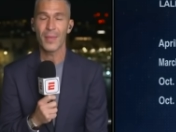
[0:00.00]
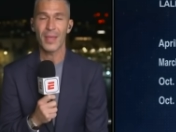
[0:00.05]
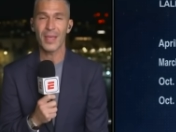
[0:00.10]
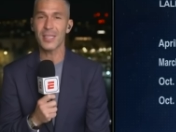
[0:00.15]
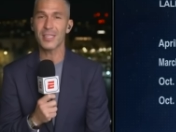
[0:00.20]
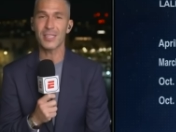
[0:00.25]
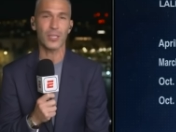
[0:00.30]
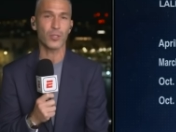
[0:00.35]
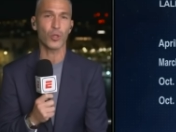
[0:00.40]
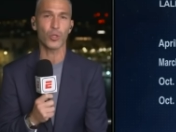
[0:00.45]

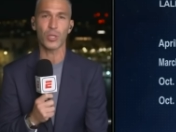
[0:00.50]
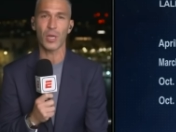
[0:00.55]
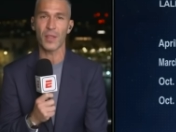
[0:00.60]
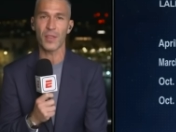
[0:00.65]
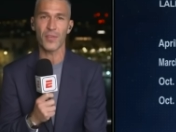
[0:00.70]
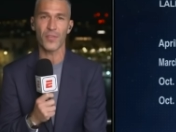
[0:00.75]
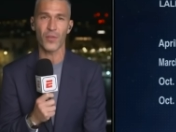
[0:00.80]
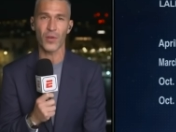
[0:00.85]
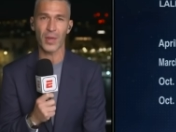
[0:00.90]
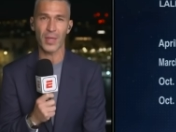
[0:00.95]
It's a totally
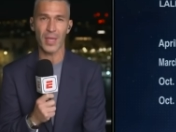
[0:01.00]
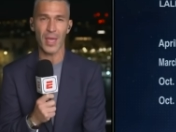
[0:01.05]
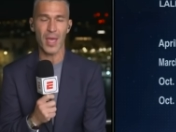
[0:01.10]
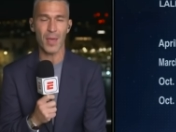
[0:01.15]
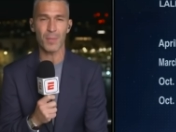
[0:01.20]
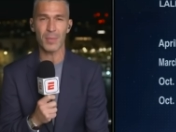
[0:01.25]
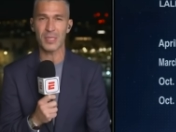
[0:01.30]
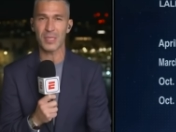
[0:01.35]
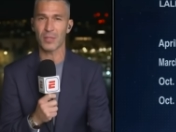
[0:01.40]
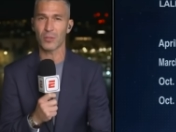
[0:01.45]
different
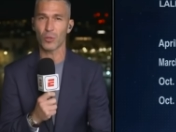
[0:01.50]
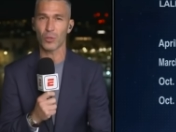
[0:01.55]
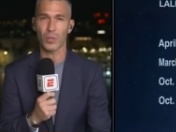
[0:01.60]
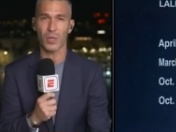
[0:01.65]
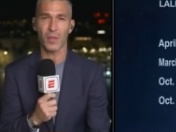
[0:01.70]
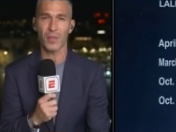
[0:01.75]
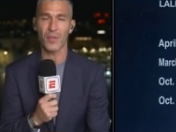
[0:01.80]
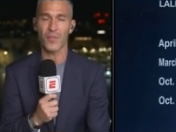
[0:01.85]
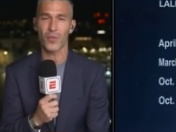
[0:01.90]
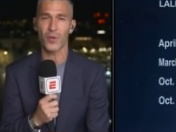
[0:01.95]
game. It's a
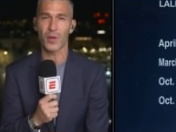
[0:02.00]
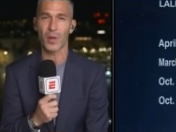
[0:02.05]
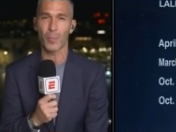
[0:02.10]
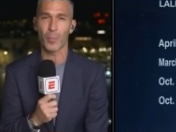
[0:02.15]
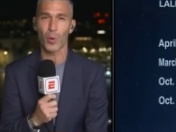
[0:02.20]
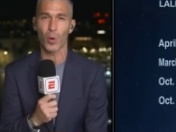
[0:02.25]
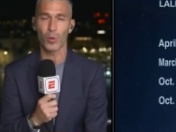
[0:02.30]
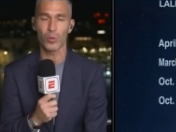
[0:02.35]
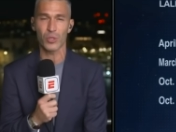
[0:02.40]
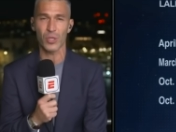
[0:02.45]
totally different
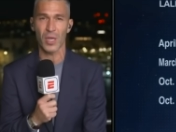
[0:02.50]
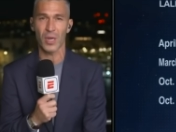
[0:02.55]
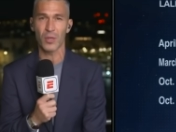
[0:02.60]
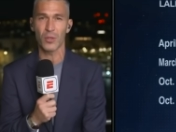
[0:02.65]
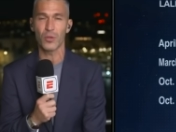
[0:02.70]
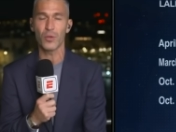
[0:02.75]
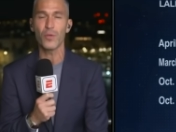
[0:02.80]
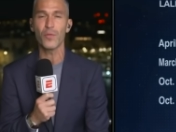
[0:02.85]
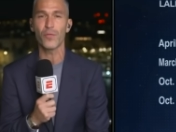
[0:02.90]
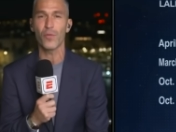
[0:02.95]
approach,
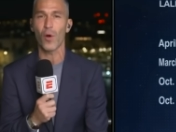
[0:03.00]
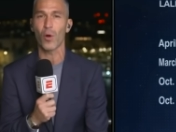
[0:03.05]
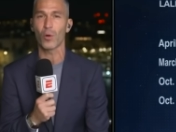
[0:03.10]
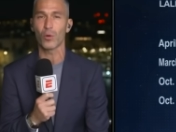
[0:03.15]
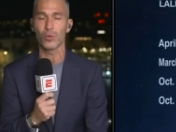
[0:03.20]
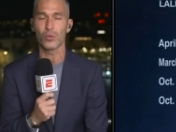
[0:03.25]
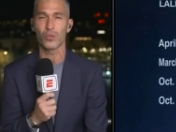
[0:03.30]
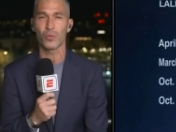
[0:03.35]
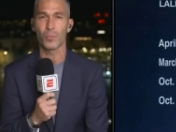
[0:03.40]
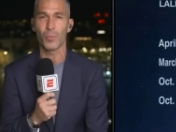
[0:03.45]
and you
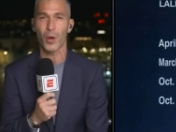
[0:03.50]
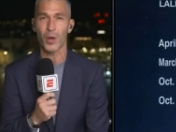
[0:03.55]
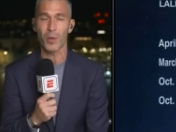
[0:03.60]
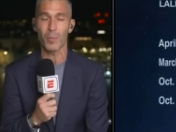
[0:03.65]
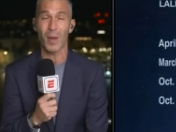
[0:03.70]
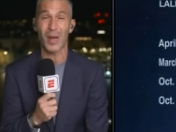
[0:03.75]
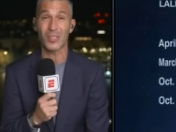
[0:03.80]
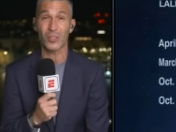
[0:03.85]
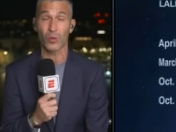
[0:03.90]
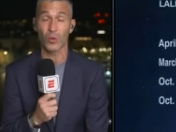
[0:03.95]
focus very
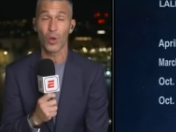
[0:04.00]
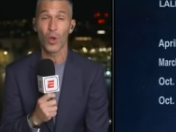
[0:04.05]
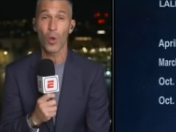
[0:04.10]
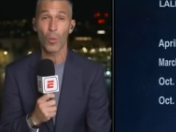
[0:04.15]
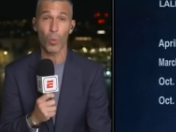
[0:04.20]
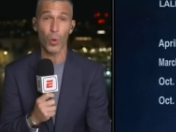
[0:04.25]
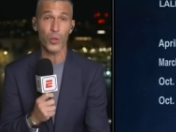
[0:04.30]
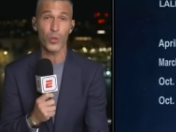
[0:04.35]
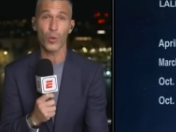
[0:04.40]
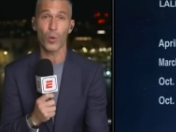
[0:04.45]
much on
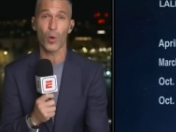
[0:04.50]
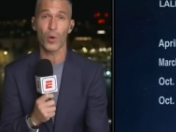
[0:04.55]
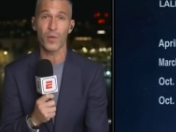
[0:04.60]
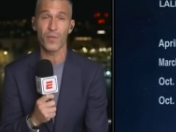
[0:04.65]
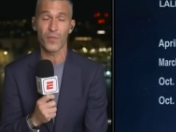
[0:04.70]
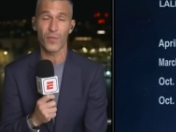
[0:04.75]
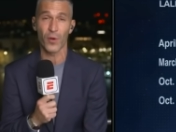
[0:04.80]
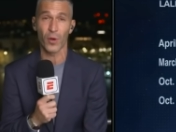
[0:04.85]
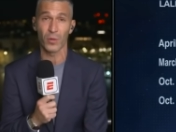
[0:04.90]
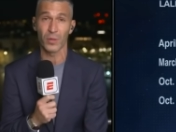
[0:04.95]
what you got
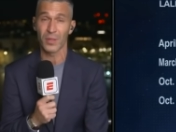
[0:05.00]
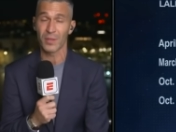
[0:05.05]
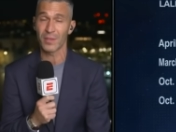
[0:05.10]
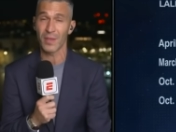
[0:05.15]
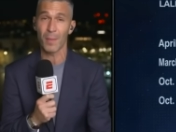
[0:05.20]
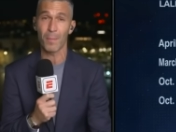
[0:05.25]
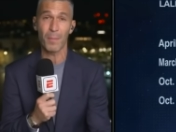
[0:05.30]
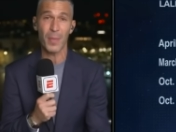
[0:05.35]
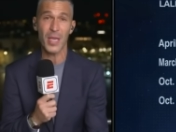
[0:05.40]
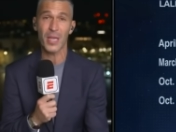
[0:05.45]
in front,
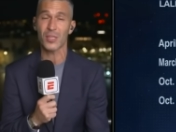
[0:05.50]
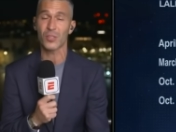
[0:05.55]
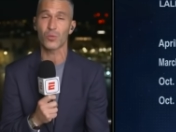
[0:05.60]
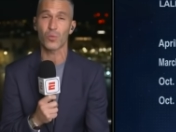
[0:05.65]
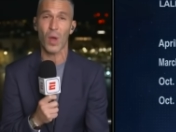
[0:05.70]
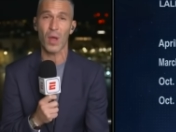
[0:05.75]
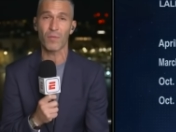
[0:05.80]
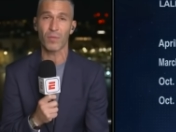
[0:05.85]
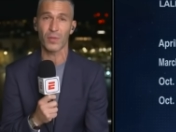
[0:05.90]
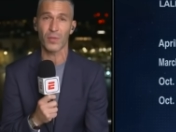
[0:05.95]
the biggest
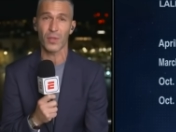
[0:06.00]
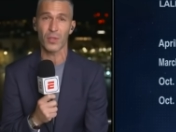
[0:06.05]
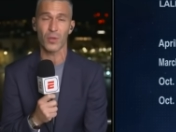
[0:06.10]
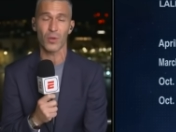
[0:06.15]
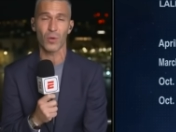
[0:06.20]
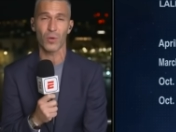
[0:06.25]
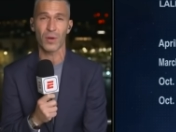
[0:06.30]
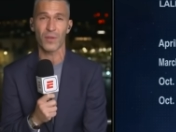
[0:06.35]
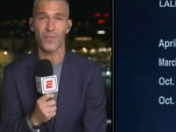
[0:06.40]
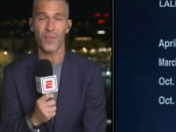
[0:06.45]
rival that
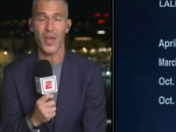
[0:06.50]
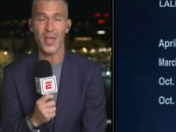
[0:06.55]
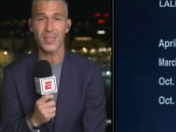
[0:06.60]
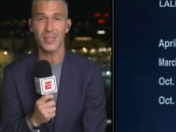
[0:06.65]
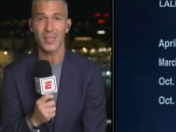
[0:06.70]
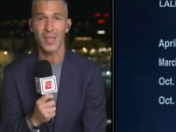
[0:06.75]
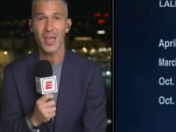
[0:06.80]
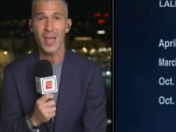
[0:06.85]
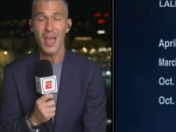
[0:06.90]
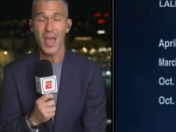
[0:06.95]
you're going to face,